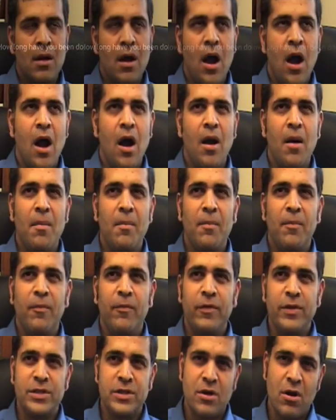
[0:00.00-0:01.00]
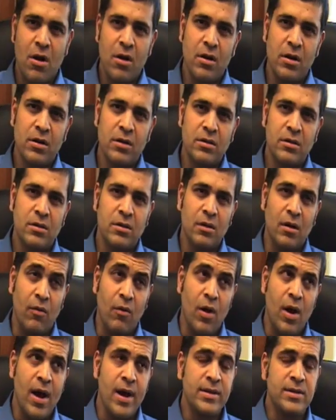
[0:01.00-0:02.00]

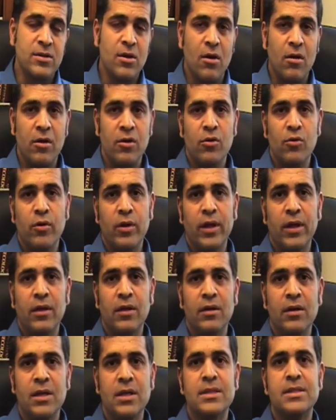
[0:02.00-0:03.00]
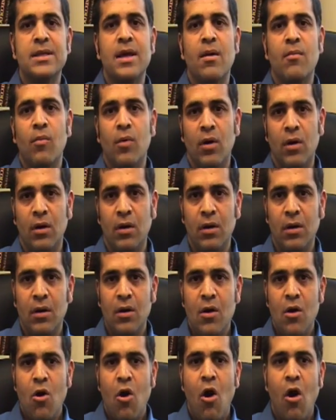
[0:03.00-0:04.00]
I started doing it in December
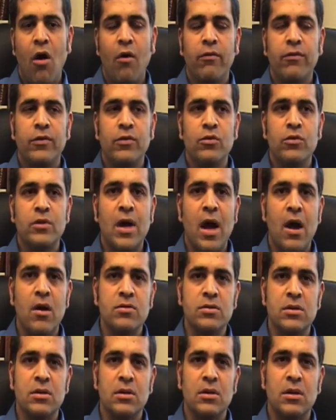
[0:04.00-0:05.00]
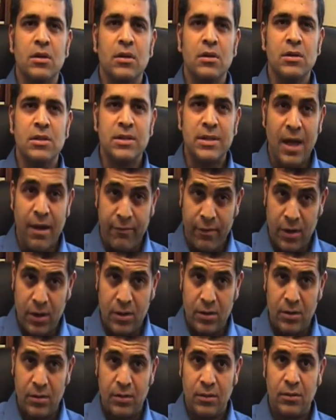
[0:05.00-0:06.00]
of 2007.
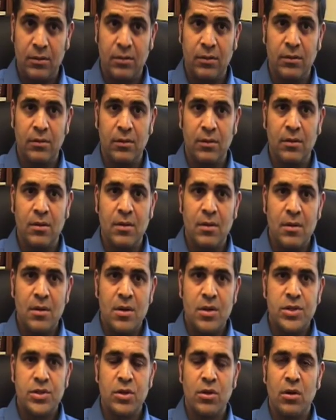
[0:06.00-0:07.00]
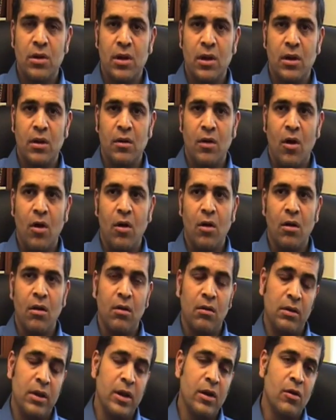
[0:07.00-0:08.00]
So a
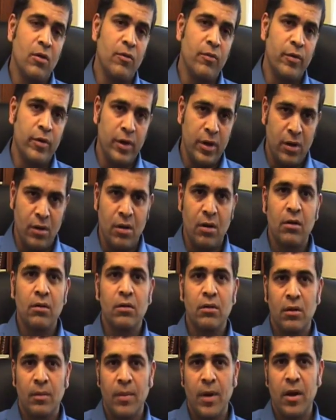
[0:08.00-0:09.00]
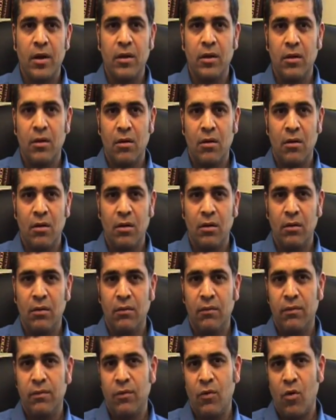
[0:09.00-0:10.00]
little over a year, about a year
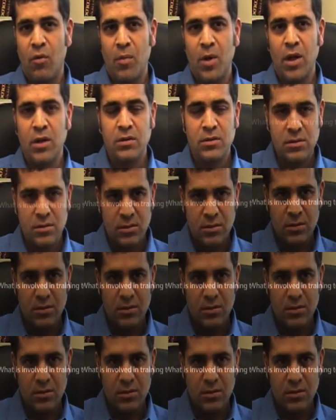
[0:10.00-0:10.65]
and 4 months.